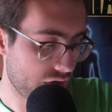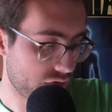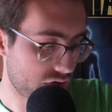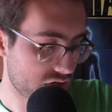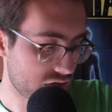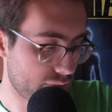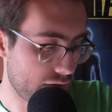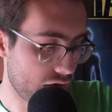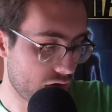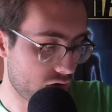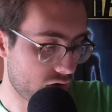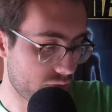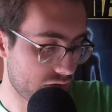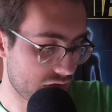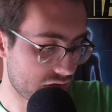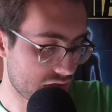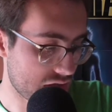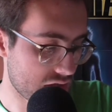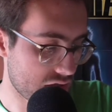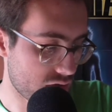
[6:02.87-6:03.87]
a spell or
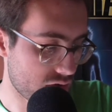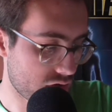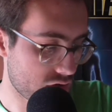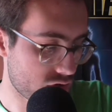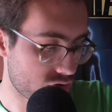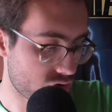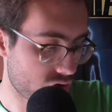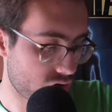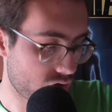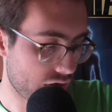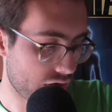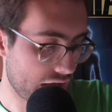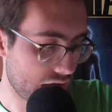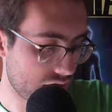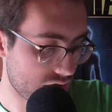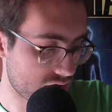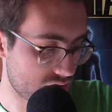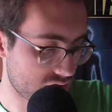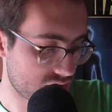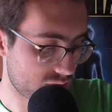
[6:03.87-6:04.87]
ability you control
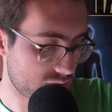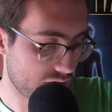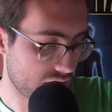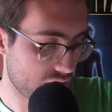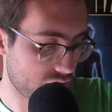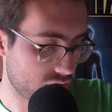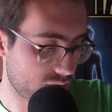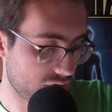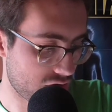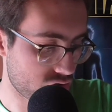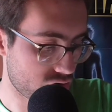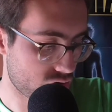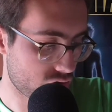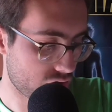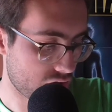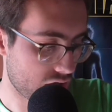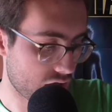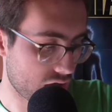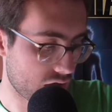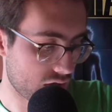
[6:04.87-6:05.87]
counters as a spell, you may draw a
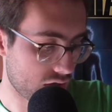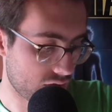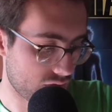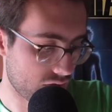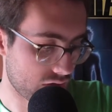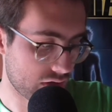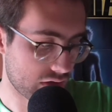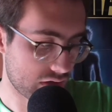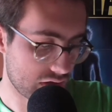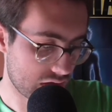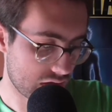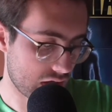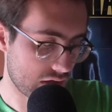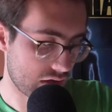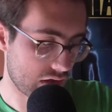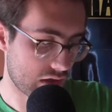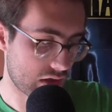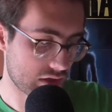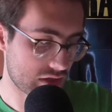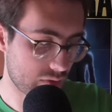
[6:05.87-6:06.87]
card. If you do, discard a
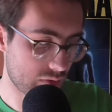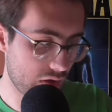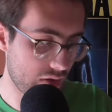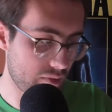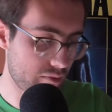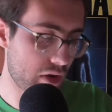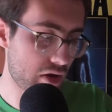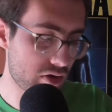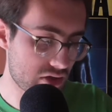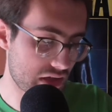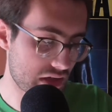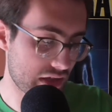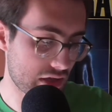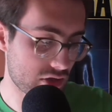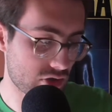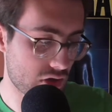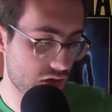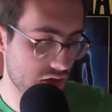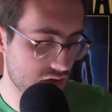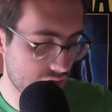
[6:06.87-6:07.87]
card. So we're mostly
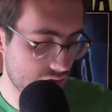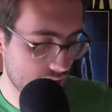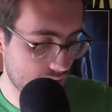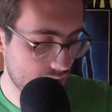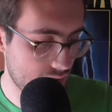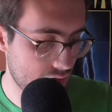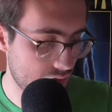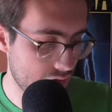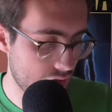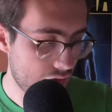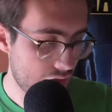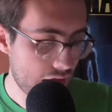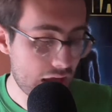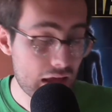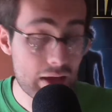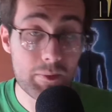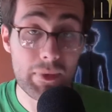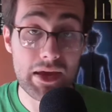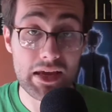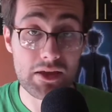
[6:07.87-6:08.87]
interested in
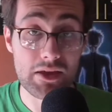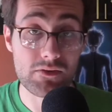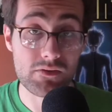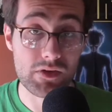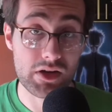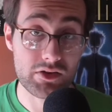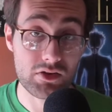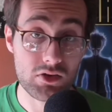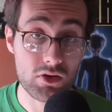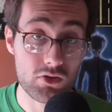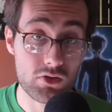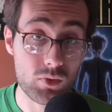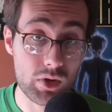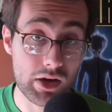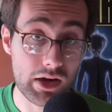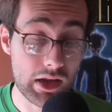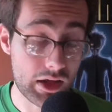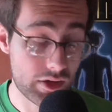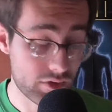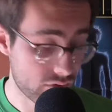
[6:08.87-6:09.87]
him making things cost 1
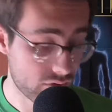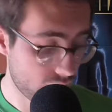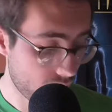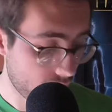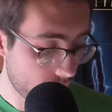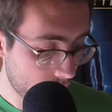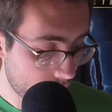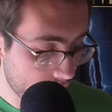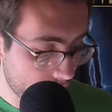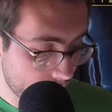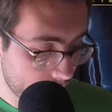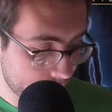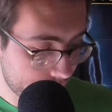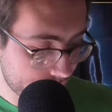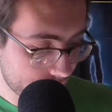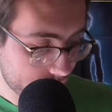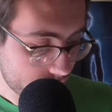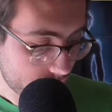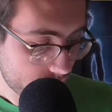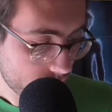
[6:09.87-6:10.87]
less.
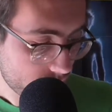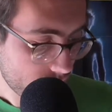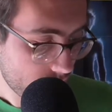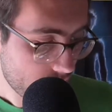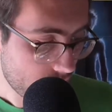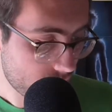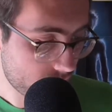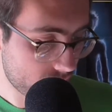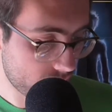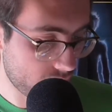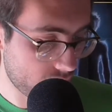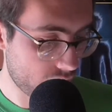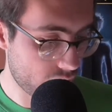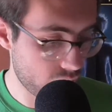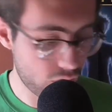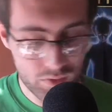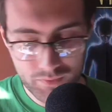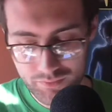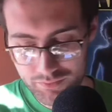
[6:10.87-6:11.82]
So